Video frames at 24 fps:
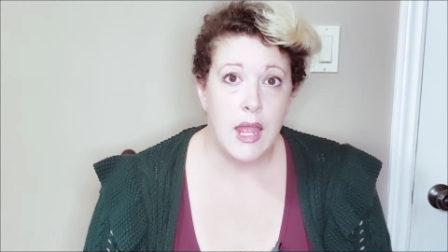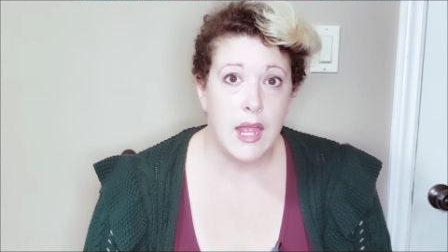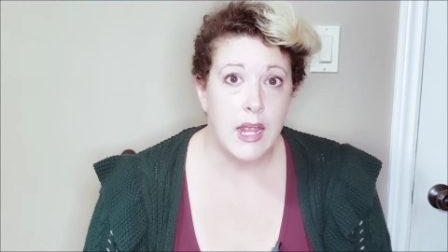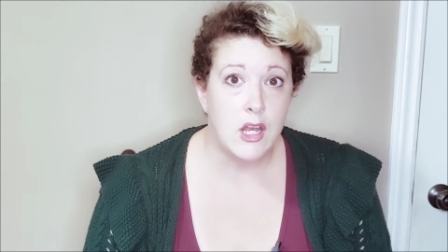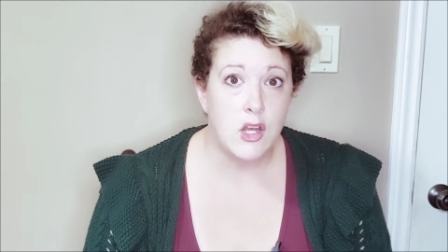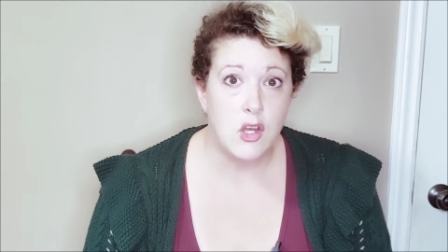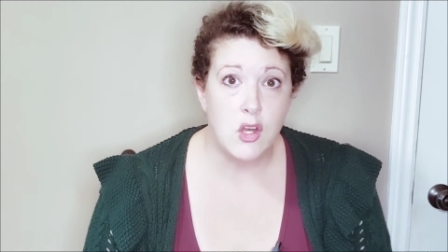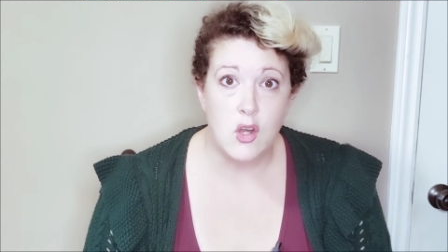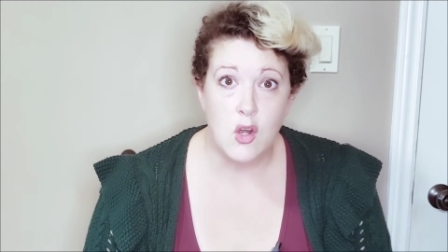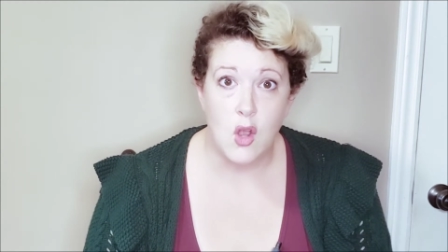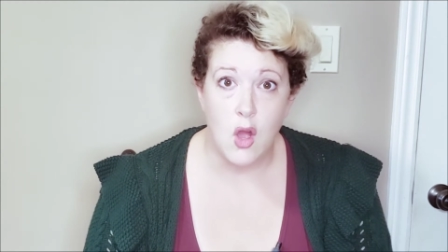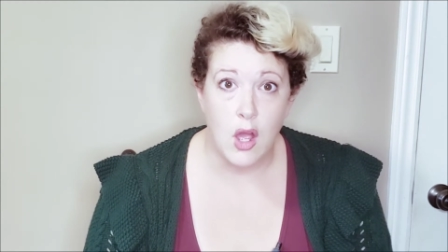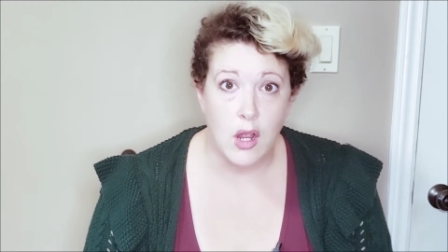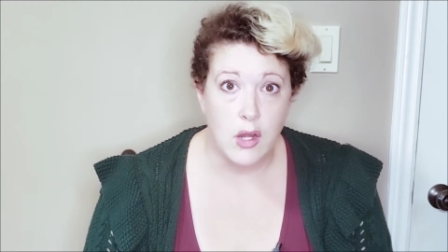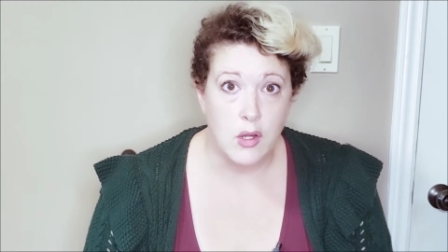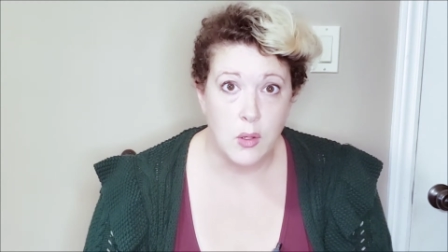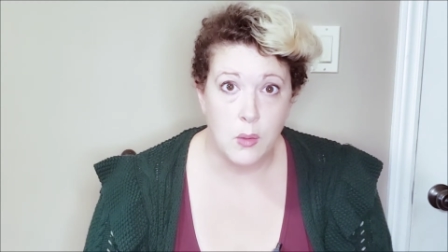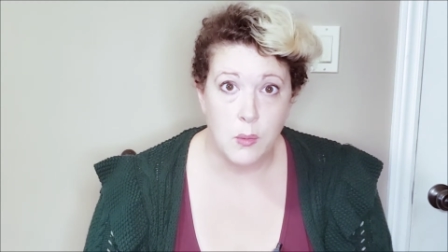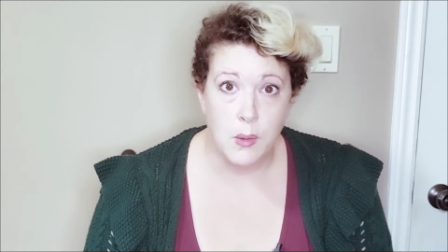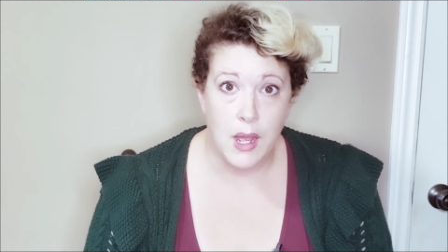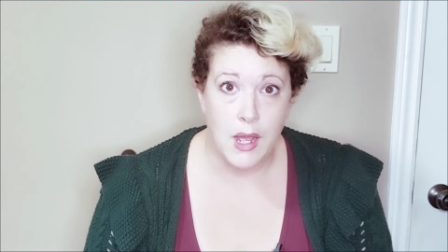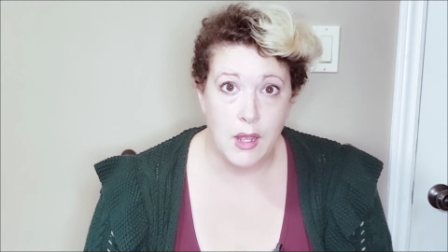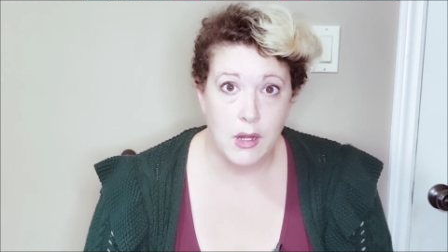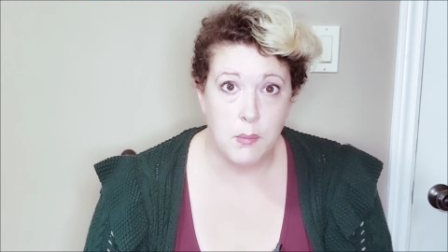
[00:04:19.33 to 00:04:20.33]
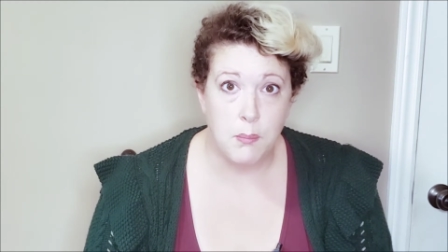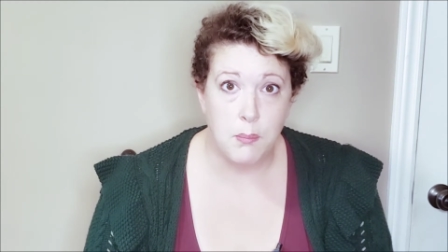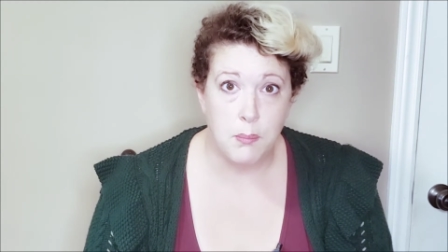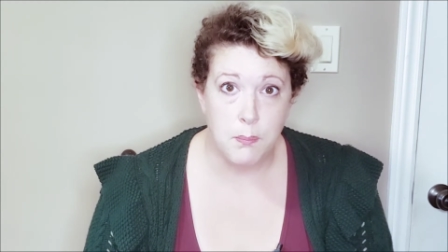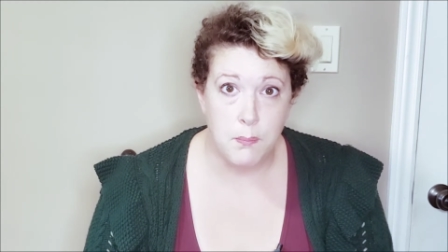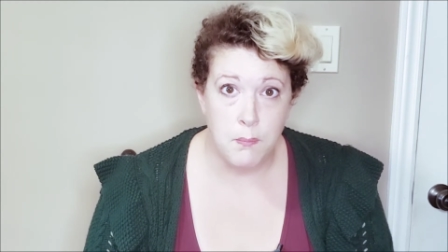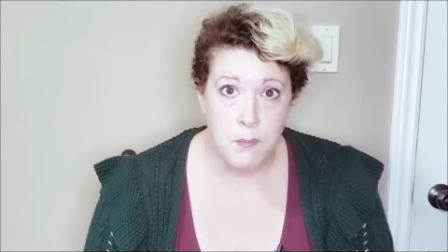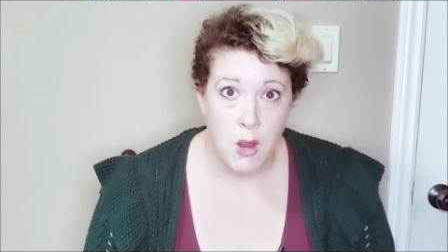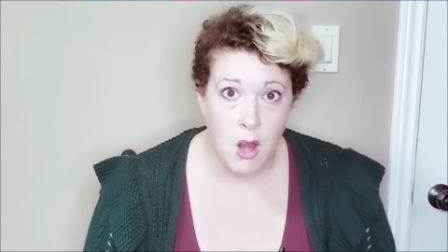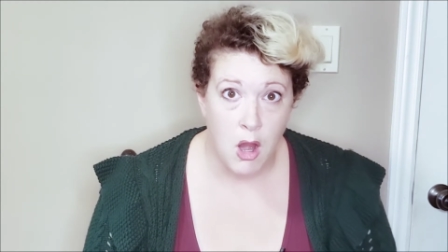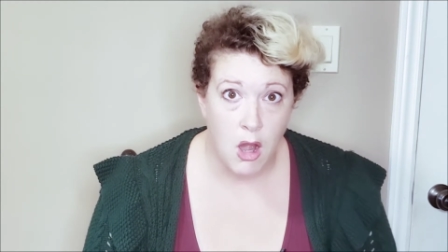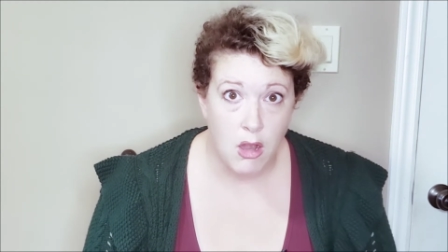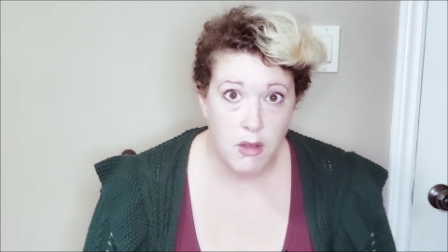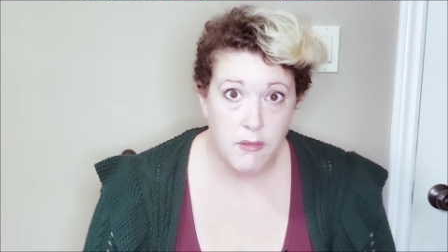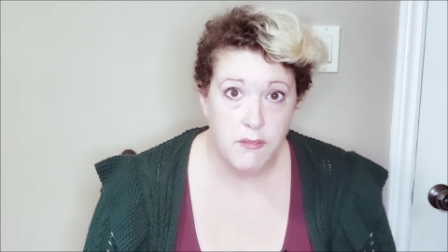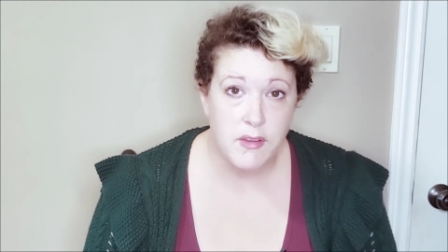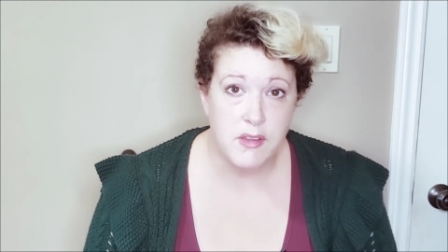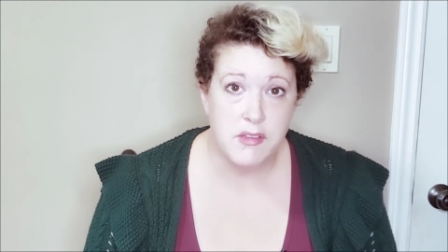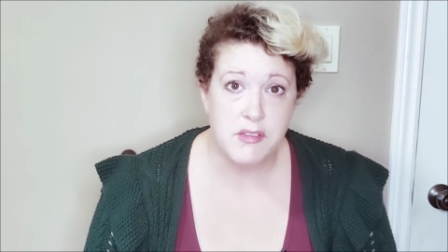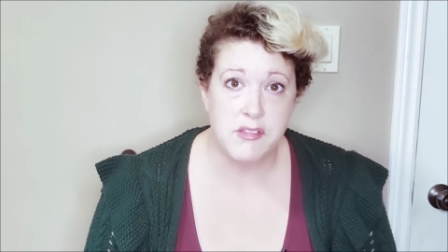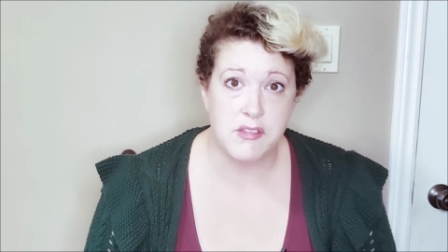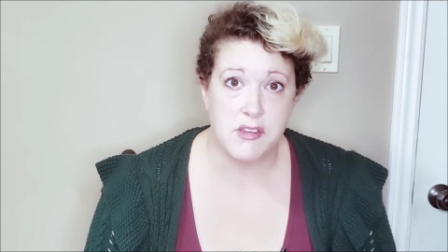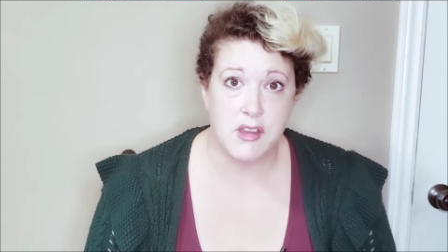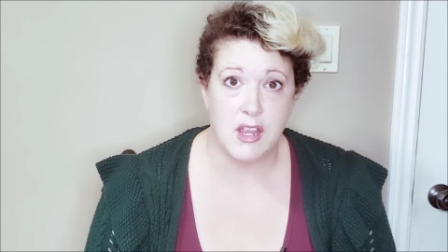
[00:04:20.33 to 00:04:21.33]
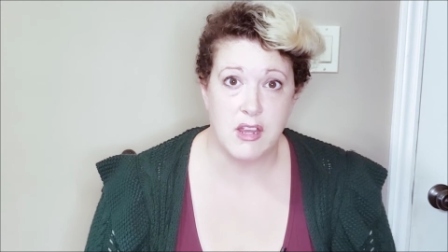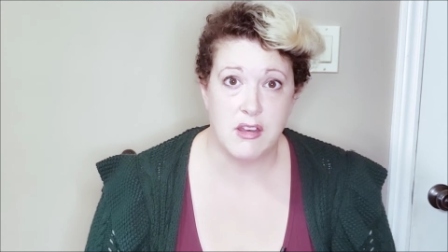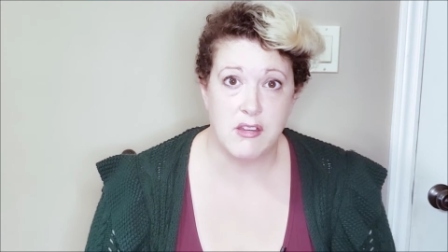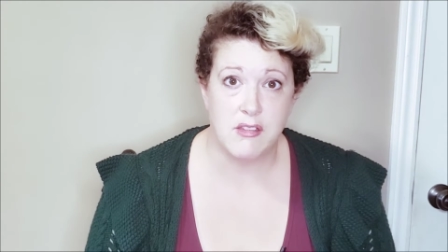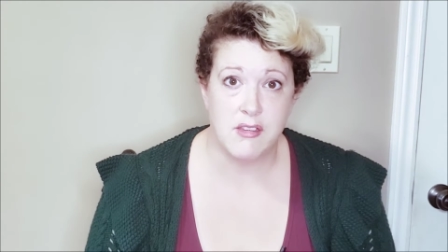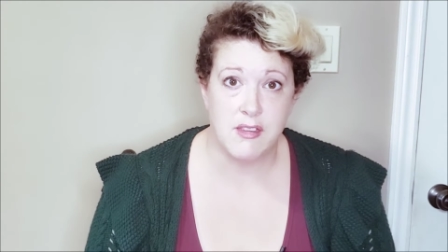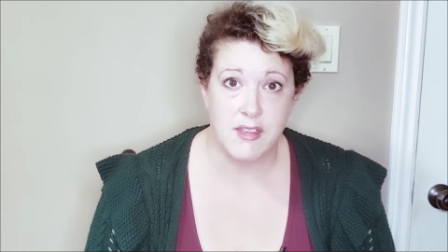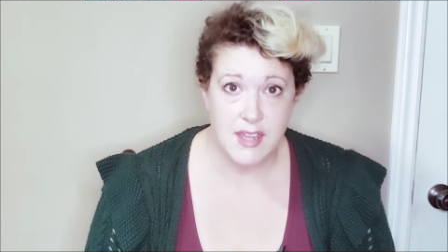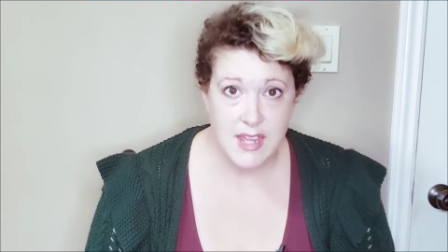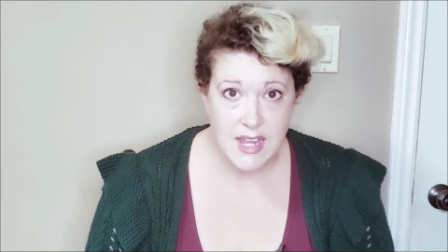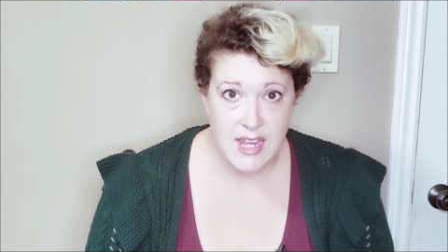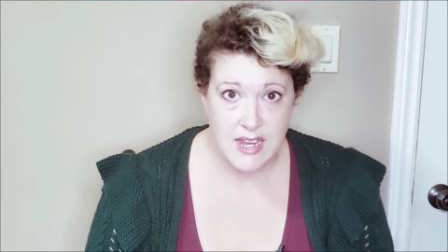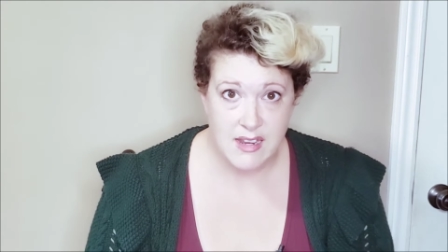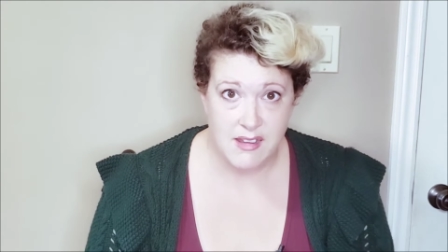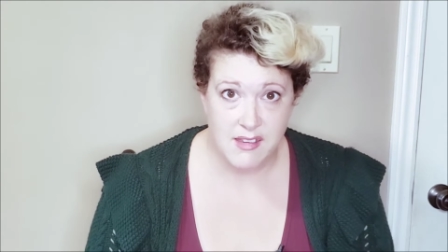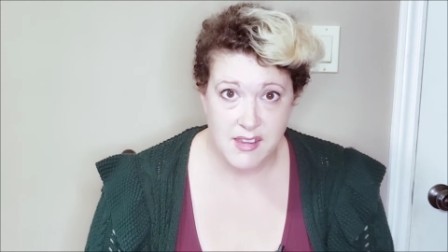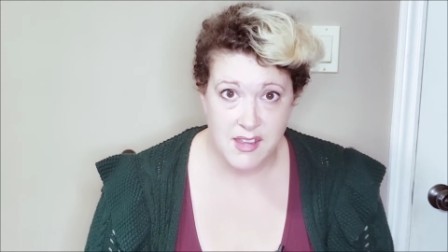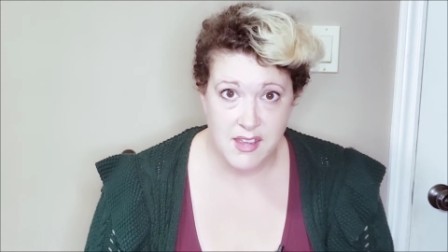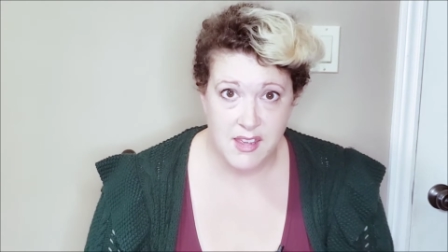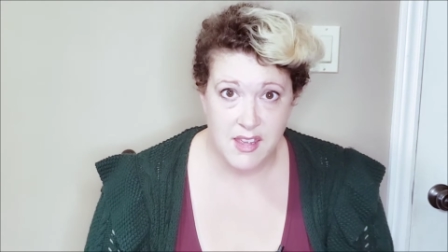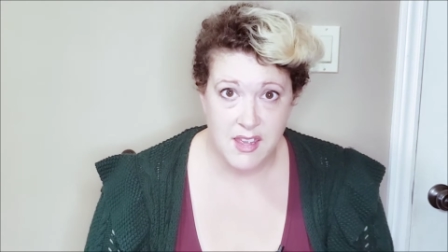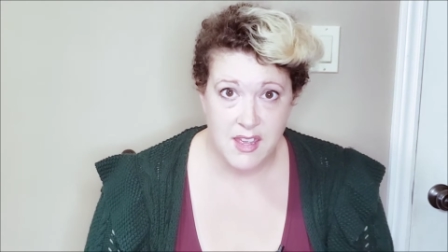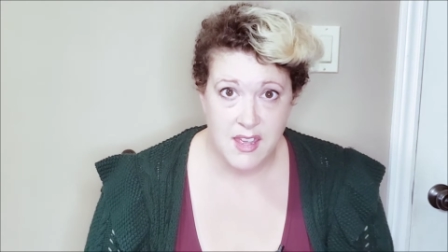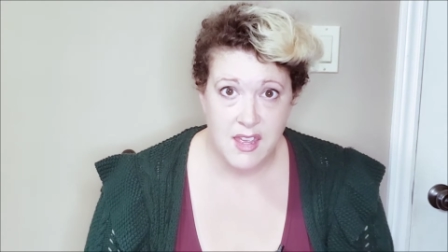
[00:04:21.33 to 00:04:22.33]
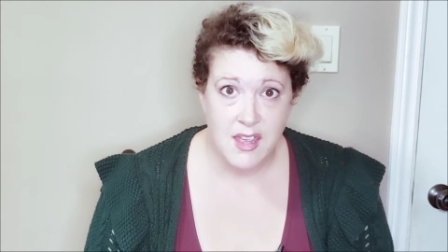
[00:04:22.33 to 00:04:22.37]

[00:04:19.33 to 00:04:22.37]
and not know how to harvest it to eat.